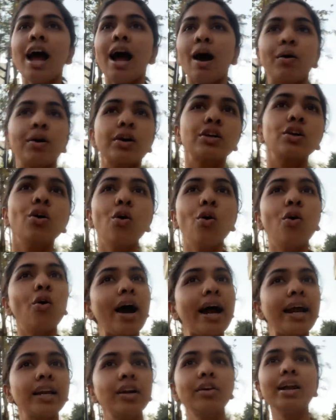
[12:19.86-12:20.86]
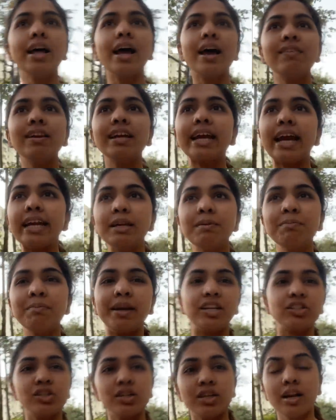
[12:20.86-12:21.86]
I want to go. I do not have like any
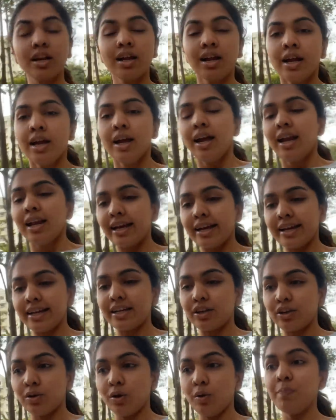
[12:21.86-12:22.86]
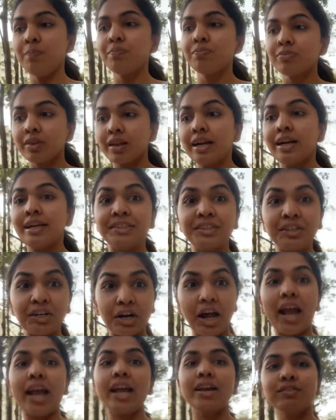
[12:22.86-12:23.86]
major like, you know,
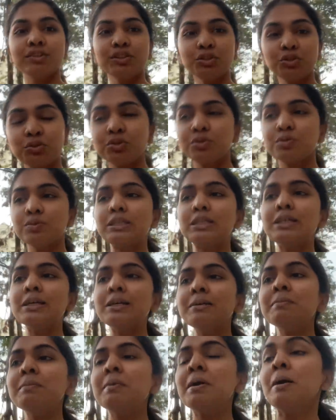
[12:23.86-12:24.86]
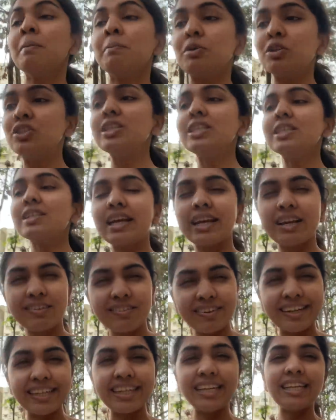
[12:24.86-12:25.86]
drive issues with him, but she's like
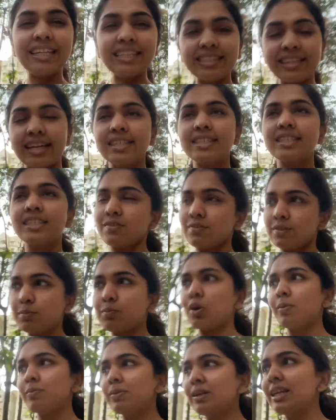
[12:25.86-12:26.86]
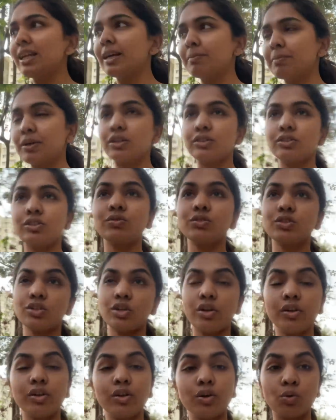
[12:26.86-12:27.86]
really sensitive, probably like because she wasn't
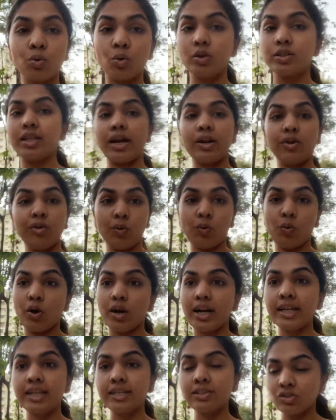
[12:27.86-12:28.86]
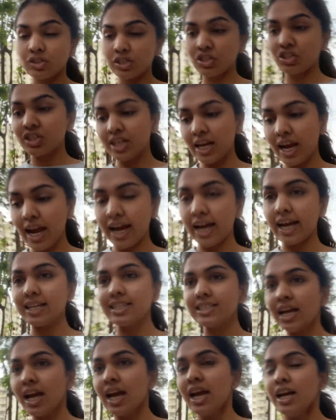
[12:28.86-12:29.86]
on the roads. I don't know what history she
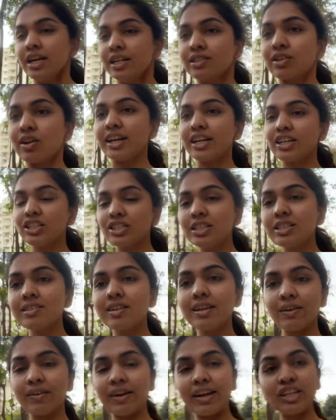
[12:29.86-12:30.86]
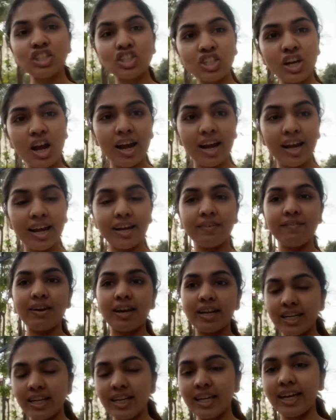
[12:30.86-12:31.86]
has, so like she's like very shy,
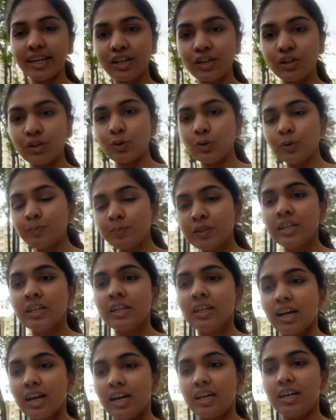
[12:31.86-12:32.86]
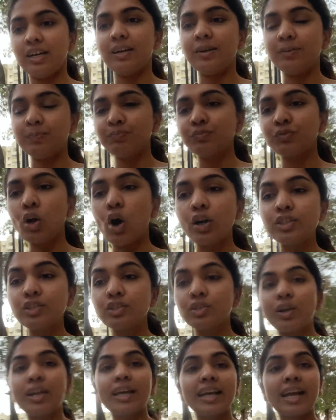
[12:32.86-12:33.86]
very like, you know, not
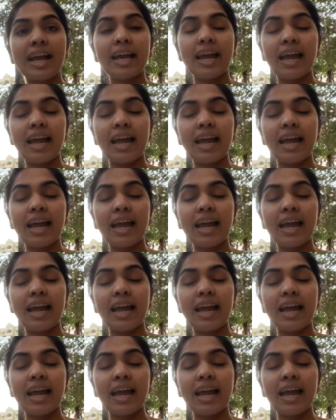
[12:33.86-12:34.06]
so like